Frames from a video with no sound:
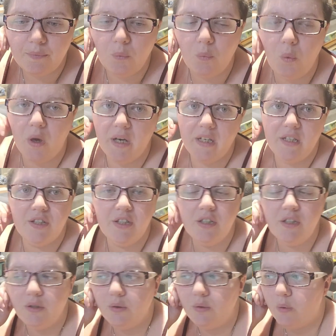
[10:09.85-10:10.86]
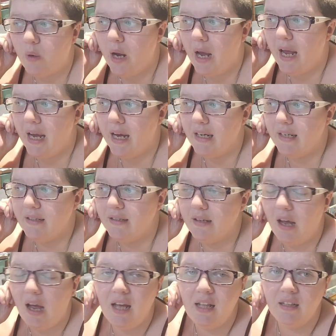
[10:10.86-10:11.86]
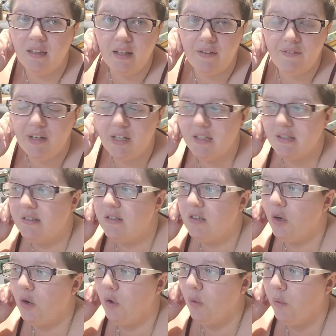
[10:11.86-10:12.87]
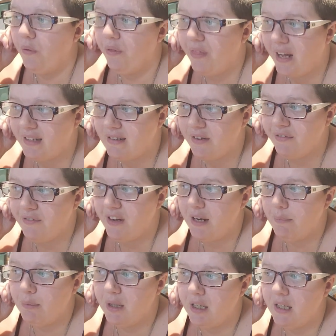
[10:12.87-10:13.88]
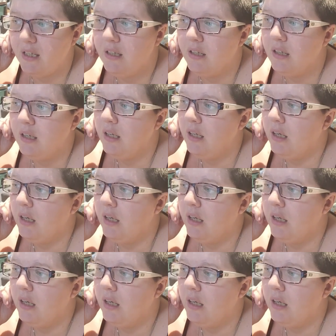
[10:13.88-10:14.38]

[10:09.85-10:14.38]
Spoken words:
and two, and I love it. So that's a family